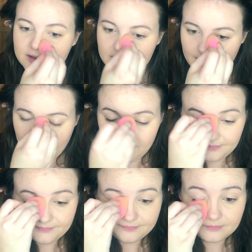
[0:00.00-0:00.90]
So
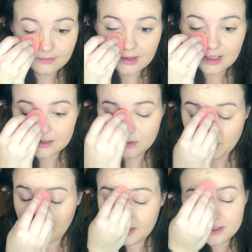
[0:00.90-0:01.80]
that's what
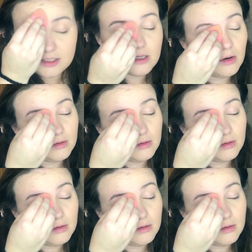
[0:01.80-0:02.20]
we're gonna do.